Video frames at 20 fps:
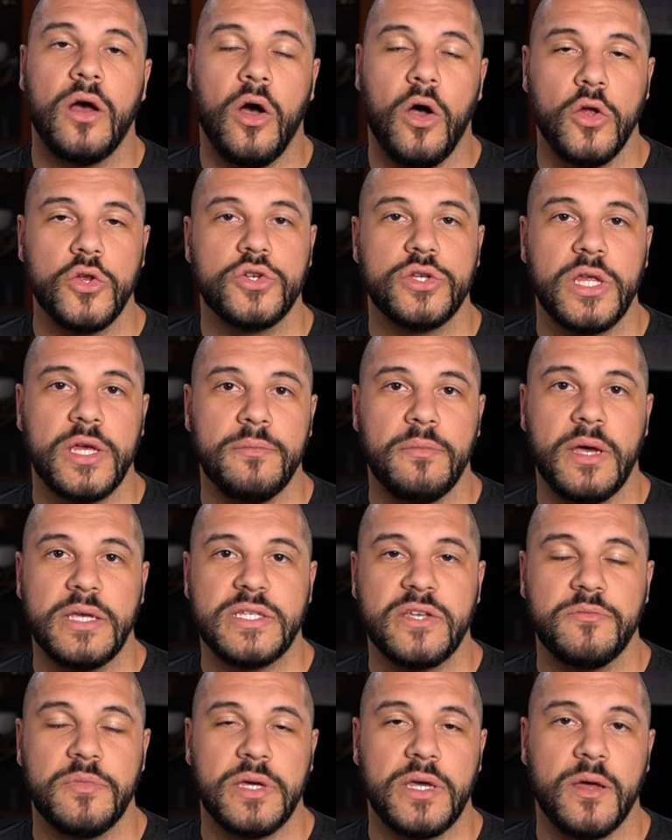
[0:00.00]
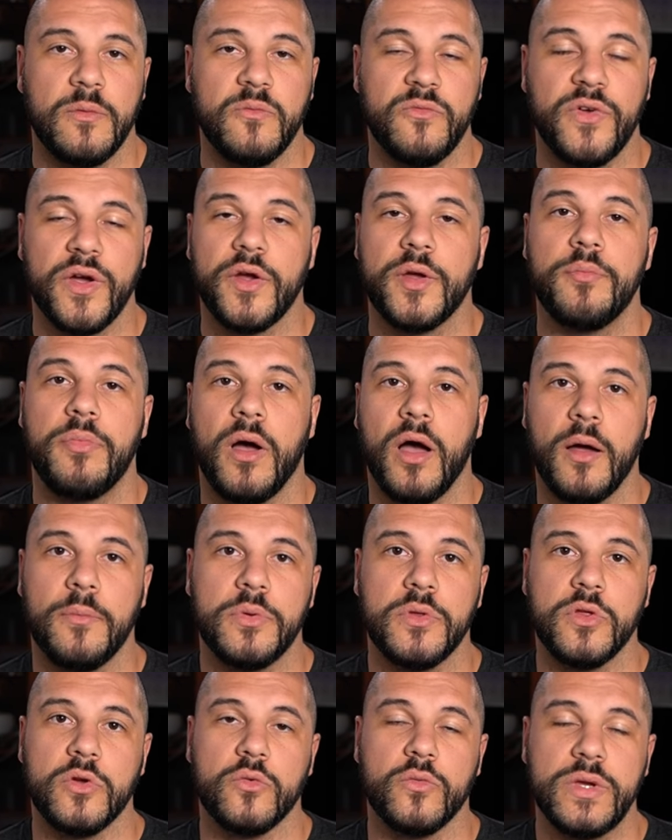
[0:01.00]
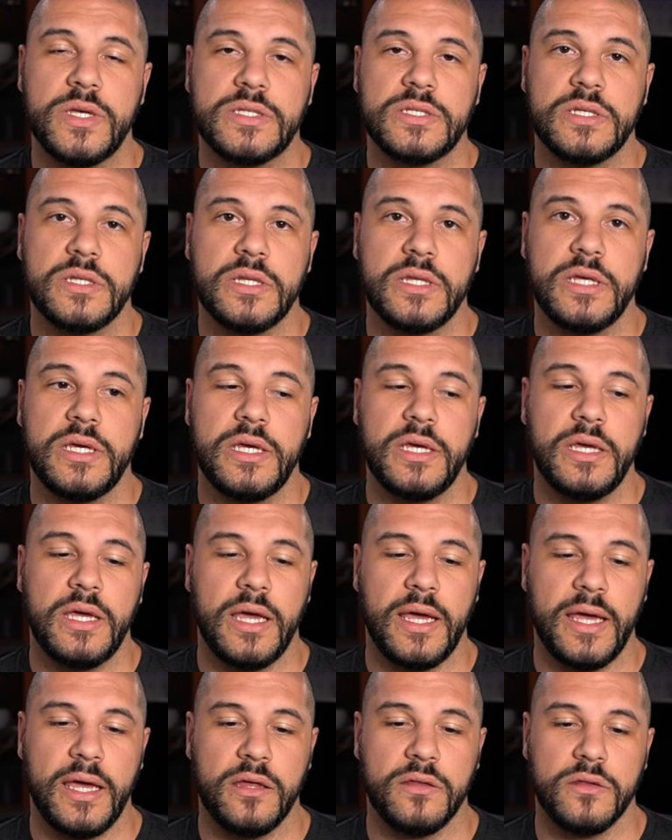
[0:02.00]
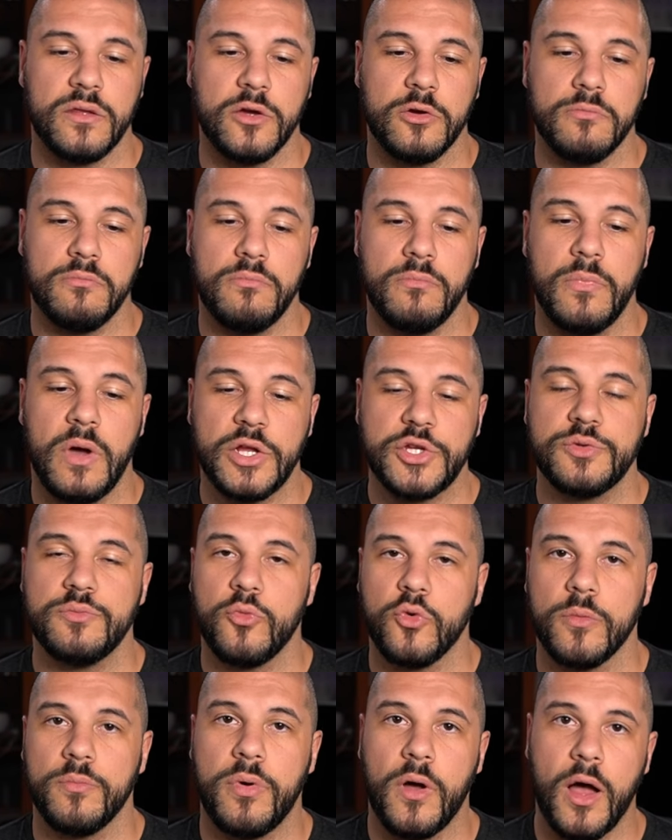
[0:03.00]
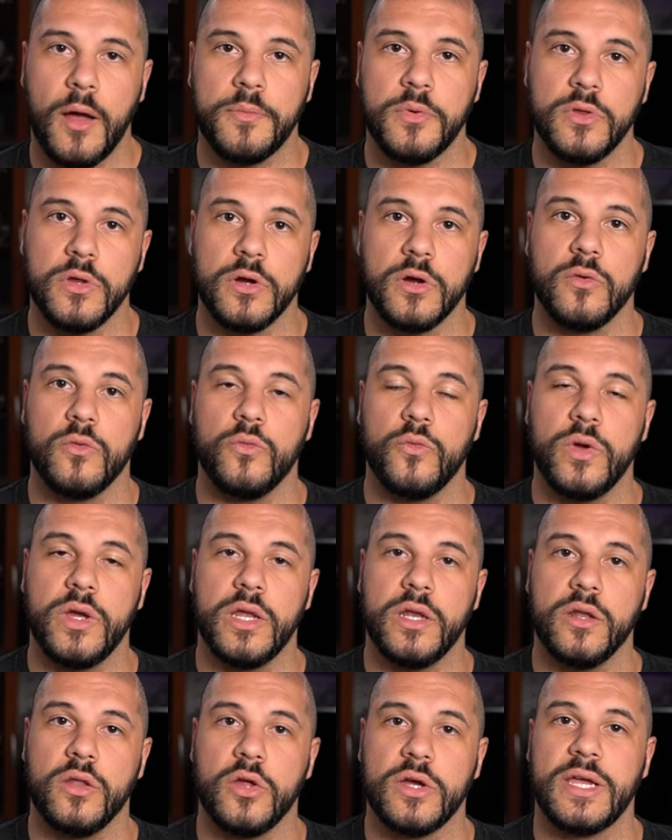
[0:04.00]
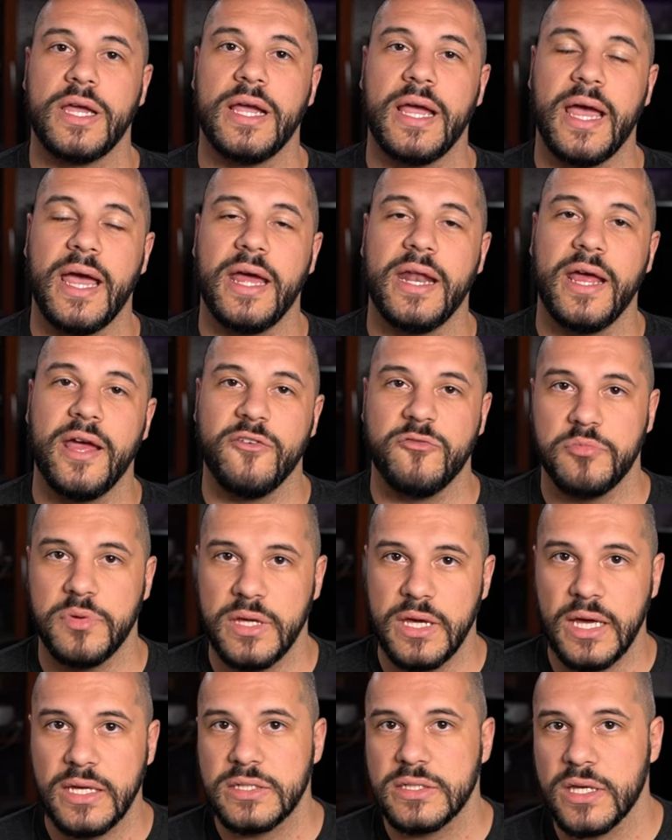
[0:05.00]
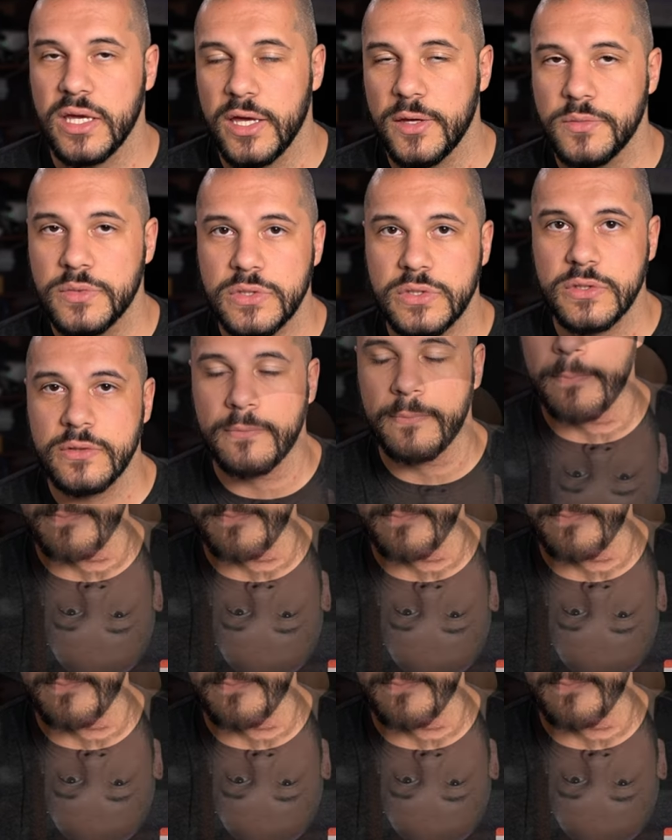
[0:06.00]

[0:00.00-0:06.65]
Ultralight mice have become very popular recently, and they're much more popular when looking at FPS games.